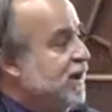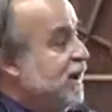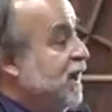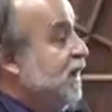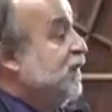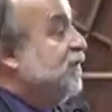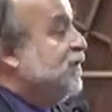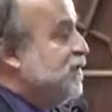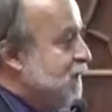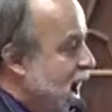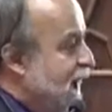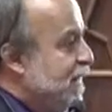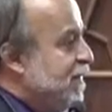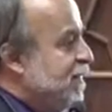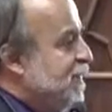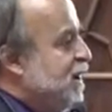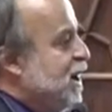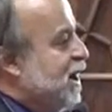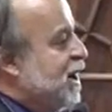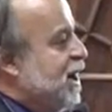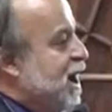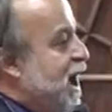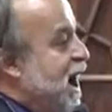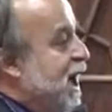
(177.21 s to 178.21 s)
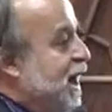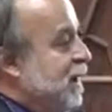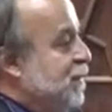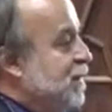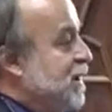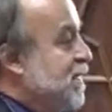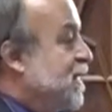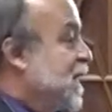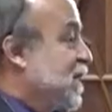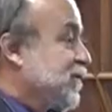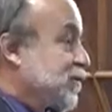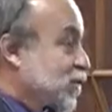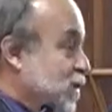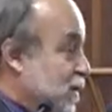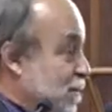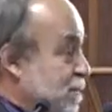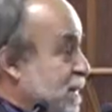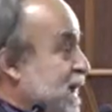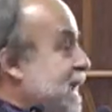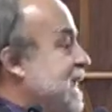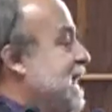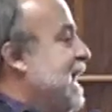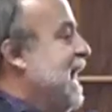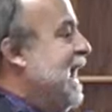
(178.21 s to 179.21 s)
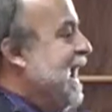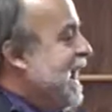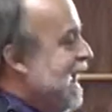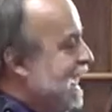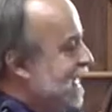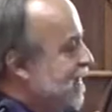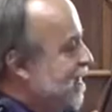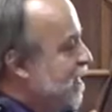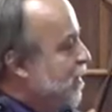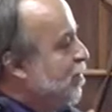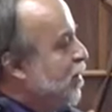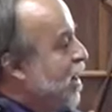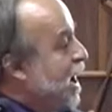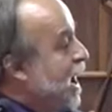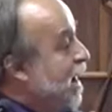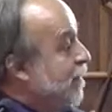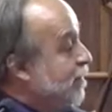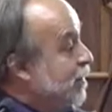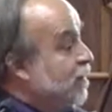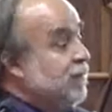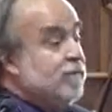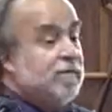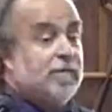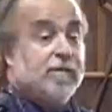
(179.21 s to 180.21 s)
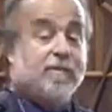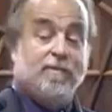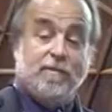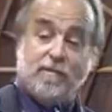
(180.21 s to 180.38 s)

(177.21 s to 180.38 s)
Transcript: is not the economy that sort of began the problem,